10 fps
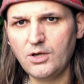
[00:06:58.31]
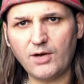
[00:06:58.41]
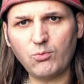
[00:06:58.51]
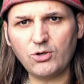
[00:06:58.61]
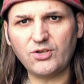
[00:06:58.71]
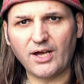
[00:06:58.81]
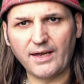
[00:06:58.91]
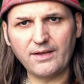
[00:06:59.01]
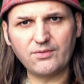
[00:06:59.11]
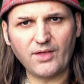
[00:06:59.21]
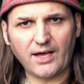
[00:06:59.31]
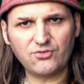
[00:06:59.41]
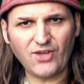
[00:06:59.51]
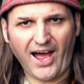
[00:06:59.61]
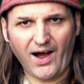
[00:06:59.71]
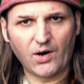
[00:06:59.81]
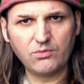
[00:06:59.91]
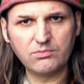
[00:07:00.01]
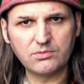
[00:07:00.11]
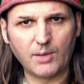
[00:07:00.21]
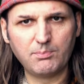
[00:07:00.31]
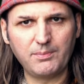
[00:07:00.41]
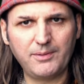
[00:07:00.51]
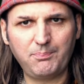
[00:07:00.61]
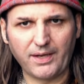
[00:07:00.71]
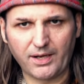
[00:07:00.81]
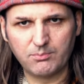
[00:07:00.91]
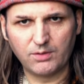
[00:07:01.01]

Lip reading: And one day, a sow, a mummy pig, a